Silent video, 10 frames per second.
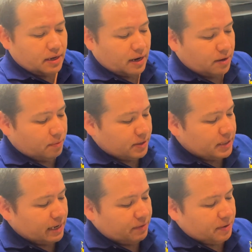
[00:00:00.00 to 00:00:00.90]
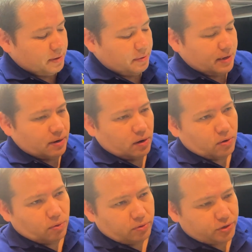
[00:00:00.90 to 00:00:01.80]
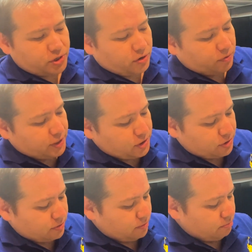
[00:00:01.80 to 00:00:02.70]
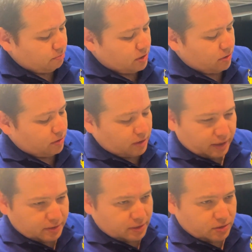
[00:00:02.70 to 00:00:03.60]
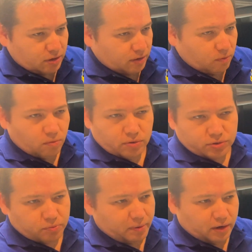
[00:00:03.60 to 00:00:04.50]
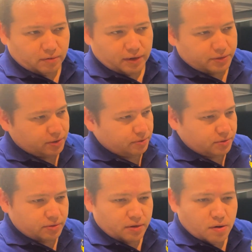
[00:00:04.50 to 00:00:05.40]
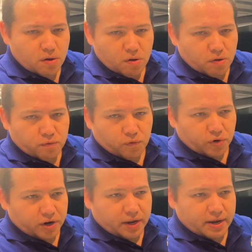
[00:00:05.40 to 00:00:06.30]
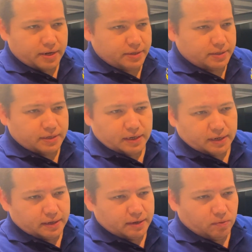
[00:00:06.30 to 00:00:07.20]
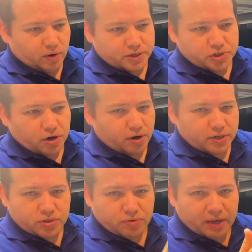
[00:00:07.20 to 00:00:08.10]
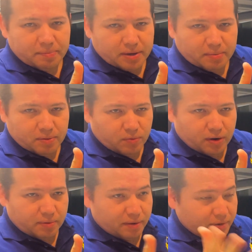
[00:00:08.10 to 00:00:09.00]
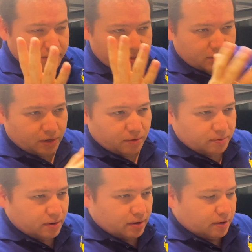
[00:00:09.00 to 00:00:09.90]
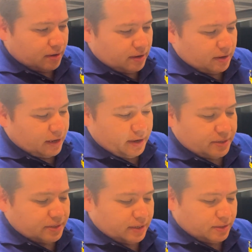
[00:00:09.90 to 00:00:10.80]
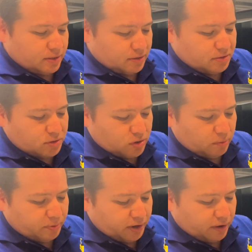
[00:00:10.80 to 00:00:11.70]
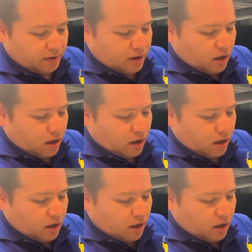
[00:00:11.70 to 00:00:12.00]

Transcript: Otherwise, having maybe an older generation, like I said, SonicWalls or Palo Altos, FortiNets, WatchGuards, you name it. I mean, whatever, even Cisco, ASAs, they're still pretty good.